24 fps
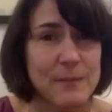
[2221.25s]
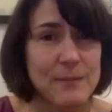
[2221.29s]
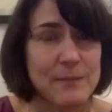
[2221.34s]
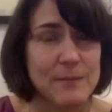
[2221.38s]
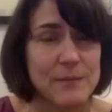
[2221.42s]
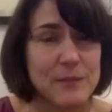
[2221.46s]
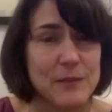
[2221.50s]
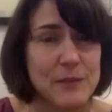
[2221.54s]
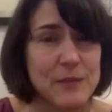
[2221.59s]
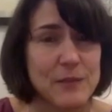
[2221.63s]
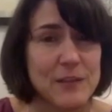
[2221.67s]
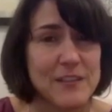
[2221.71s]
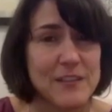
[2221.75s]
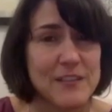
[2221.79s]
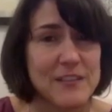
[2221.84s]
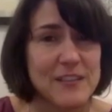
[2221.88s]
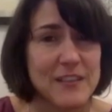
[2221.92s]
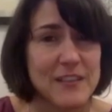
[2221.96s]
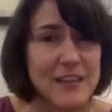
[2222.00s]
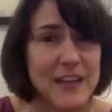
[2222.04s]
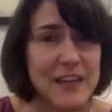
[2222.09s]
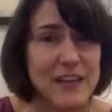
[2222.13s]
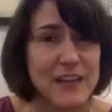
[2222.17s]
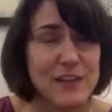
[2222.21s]
you need to
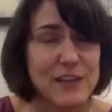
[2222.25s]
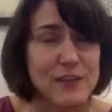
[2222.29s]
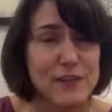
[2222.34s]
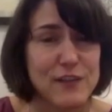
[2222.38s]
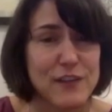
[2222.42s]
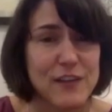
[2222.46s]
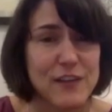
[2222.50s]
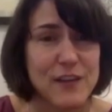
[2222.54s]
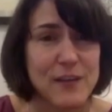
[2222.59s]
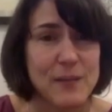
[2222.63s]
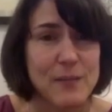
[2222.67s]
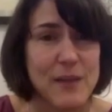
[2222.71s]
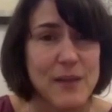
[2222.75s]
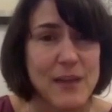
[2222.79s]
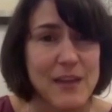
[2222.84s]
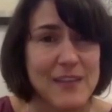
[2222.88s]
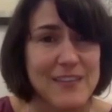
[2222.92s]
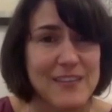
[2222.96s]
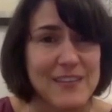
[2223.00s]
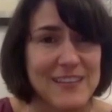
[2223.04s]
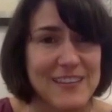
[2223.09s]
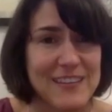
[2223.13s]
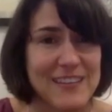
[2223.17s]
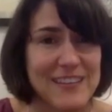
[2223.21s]
kind of make
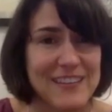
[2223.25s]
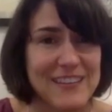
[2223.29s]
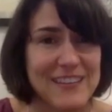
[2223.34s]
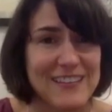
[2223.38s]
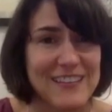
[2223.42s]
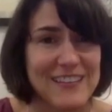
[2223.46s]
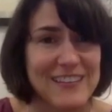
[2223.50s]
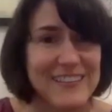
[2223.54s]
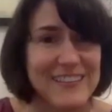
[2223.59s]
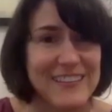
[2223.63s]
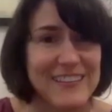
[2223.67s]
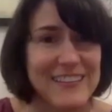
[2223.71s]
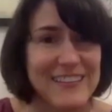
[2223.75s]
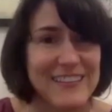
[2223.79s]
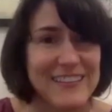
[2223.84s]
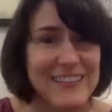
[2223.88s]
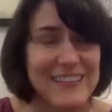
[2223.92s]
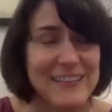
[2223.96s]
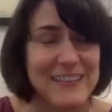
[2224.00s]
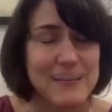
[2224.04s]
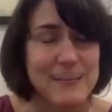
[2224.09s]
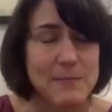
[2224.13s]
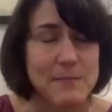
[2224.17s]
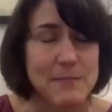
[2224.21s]
the
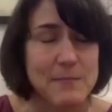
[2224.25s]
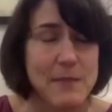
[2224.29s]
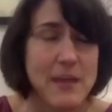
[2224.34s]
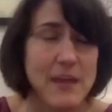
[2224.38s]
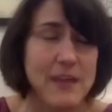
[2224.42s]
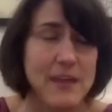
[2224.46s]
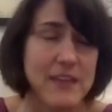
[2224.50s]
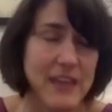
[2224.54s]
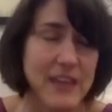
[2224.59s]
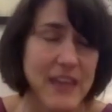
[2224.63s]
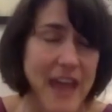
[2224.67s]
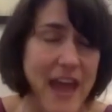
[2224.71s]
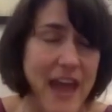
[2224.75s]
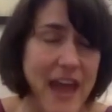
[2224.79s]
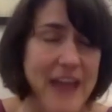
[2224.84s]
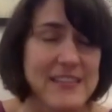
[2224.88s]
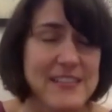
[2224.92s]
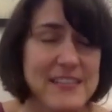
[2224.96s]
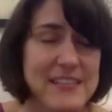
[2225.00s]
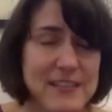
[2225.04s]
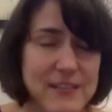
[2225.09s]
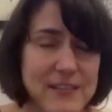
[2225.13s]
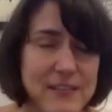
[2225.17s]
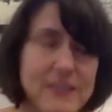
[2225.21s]

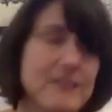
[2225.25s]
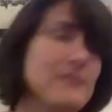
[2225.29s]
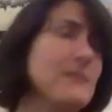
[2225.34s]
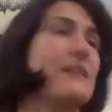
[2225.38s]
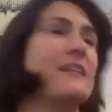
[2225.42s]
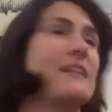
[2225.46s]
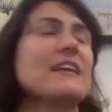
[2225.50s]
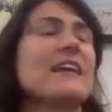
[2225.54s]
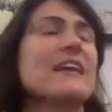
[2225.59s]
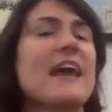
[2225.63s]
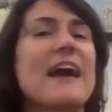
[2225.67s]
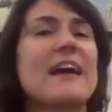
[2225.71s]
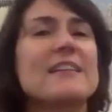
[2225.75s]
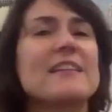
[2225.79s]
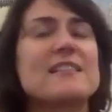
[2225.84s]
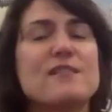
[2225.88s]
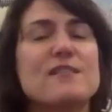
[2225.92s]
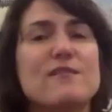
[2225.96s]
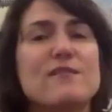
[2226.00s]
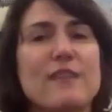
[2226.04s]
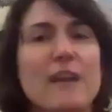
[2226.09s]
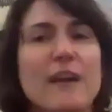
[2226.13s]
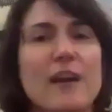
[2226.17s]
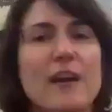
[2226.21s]
cat's
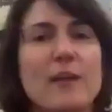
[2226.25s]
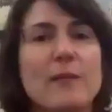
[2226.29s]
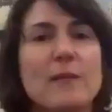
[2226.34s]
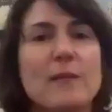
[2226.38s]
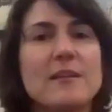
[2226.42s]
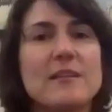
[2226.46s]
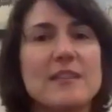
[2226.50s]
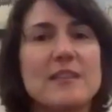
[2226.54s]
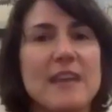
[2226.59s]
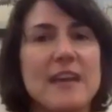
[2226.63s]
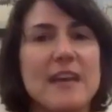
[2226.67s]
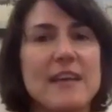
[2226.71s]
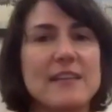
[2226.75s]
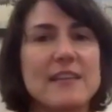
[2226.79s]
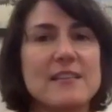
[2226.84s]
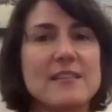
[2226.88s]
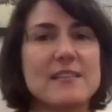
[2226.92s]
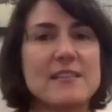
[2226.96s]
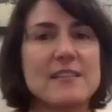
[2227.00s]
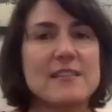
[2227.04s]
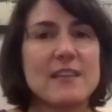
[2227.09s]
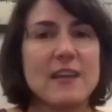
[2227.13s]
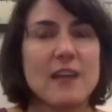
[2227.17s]
environment as